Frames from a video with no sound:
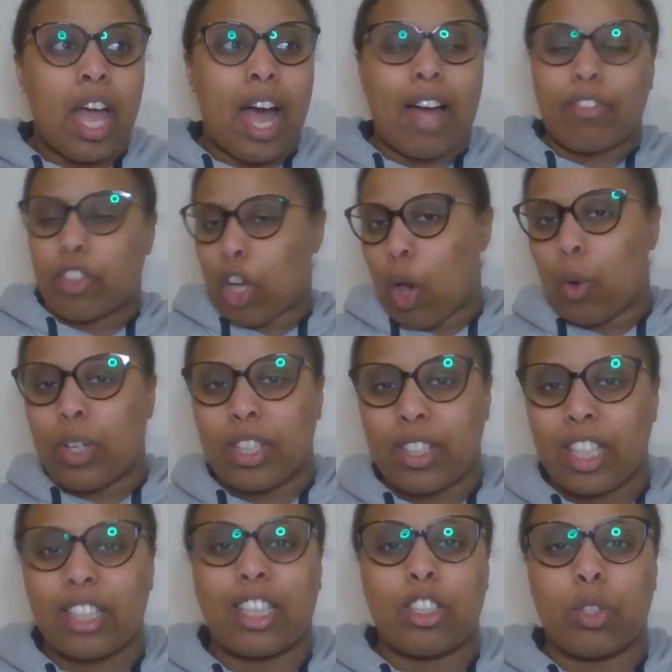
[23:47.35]
and the only
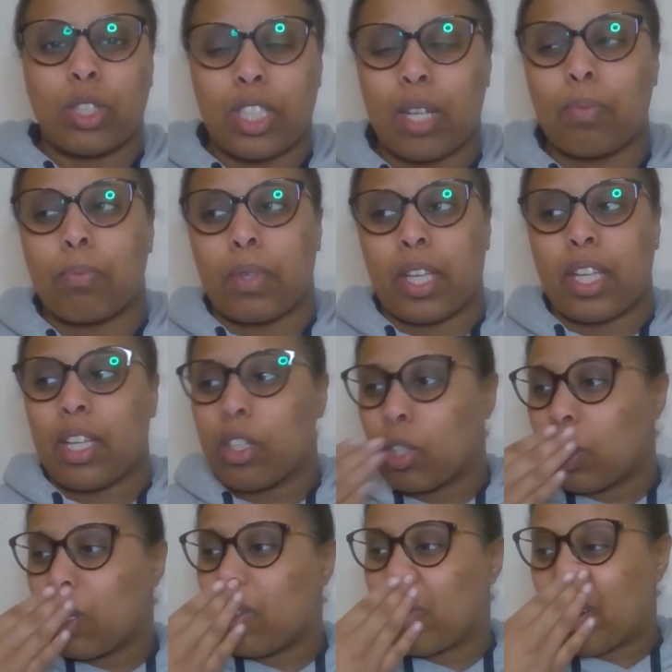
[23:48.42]
thing that you sent
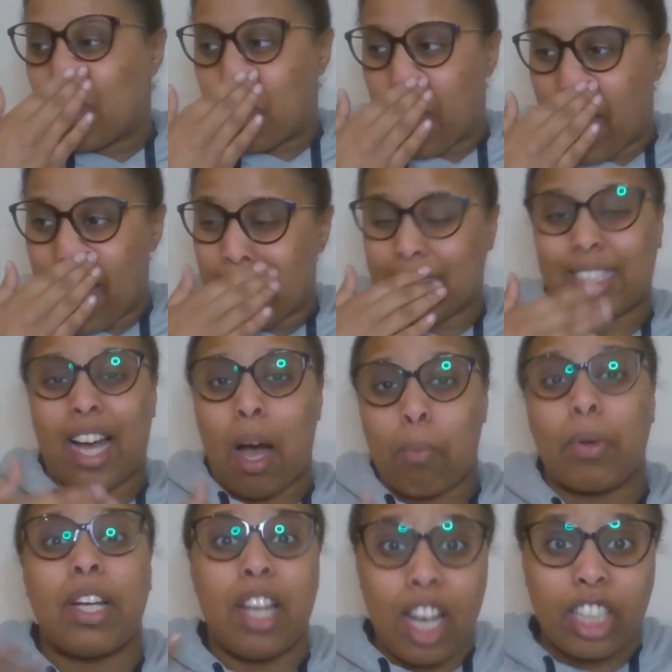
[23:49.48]
me were pears that
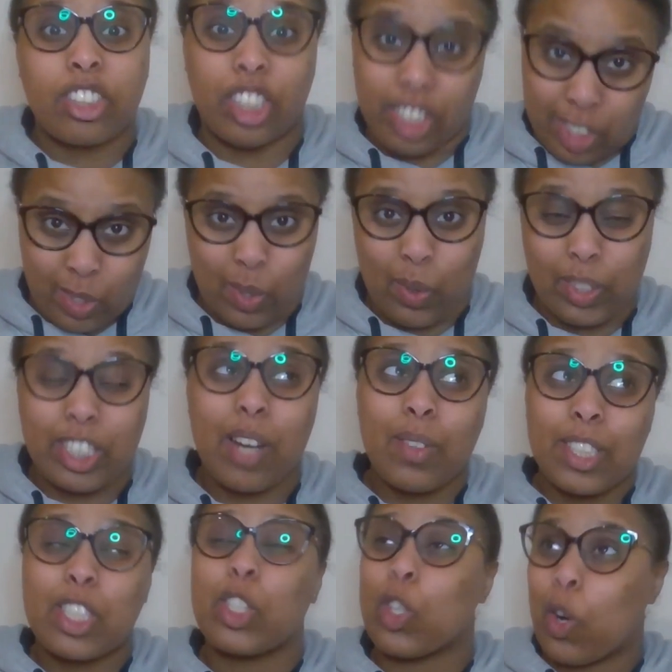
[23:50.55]
I'm allergic to, which I
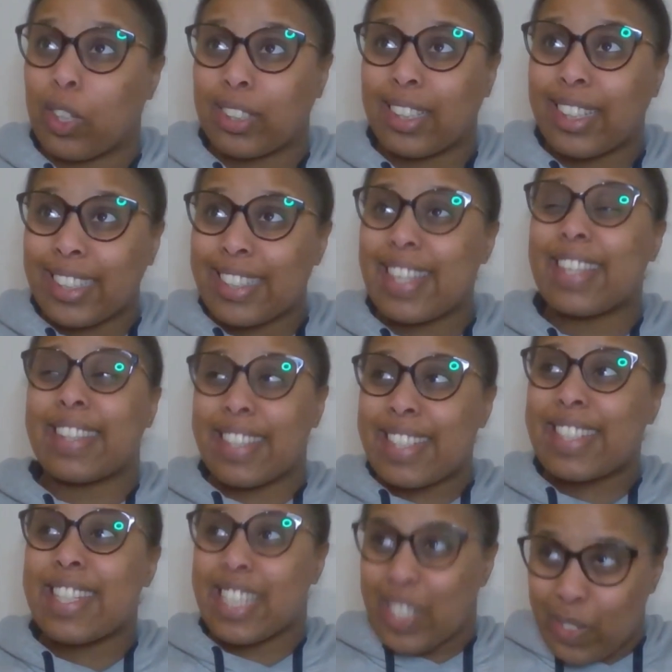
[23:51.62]
was shocked, like I said, the
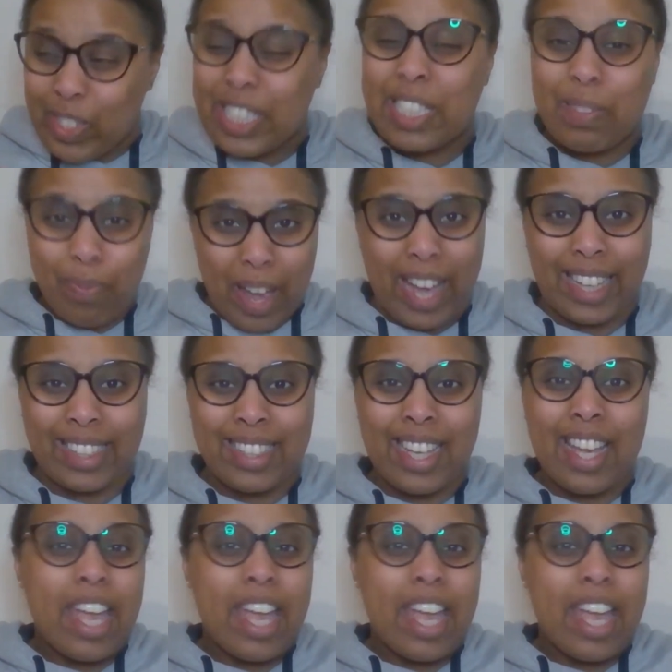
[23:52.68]
disrespect.